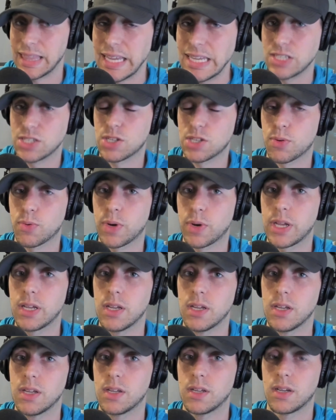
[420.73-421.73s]
least three.
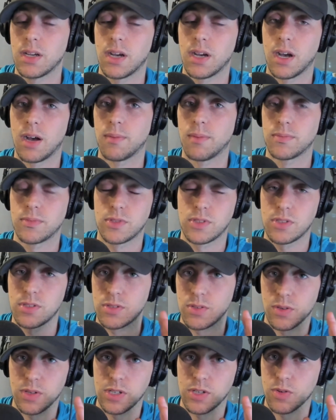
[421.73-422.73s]
Um,
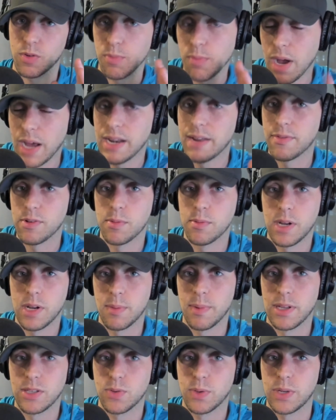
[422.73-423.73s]
don't need to remind everybody
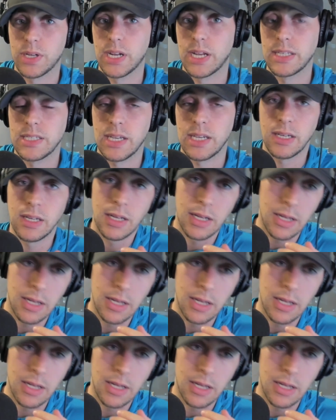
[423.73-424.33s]
about 2019,